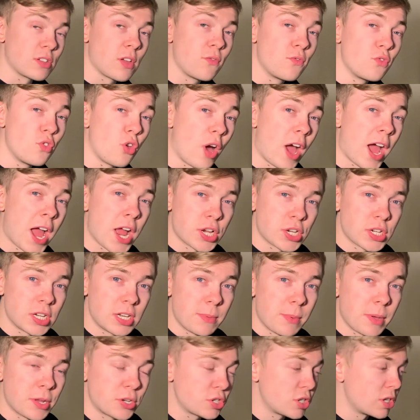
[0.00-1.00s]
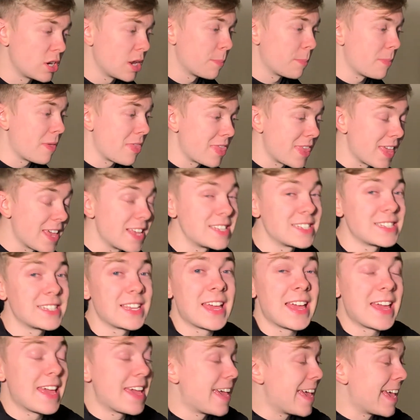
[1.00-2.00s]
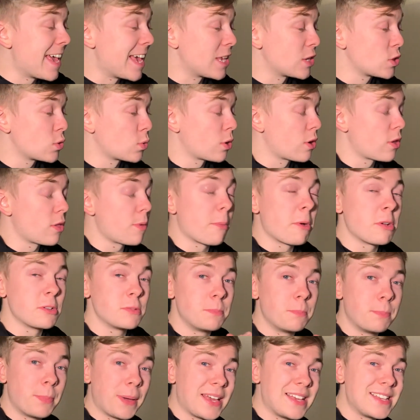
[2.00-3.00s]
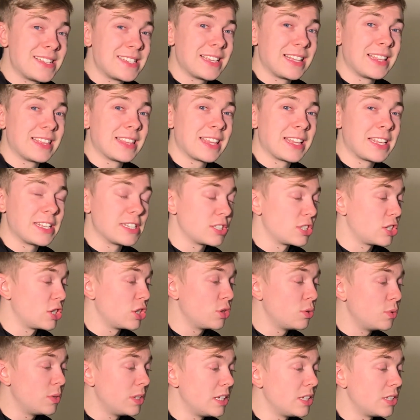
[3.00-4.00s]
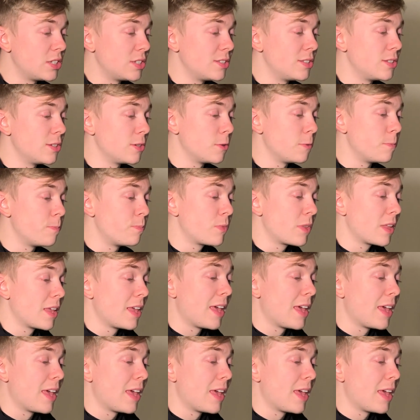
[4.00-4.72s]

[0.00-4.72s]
I've not actually mentioned it, but this is one of the most basic things that you need to do,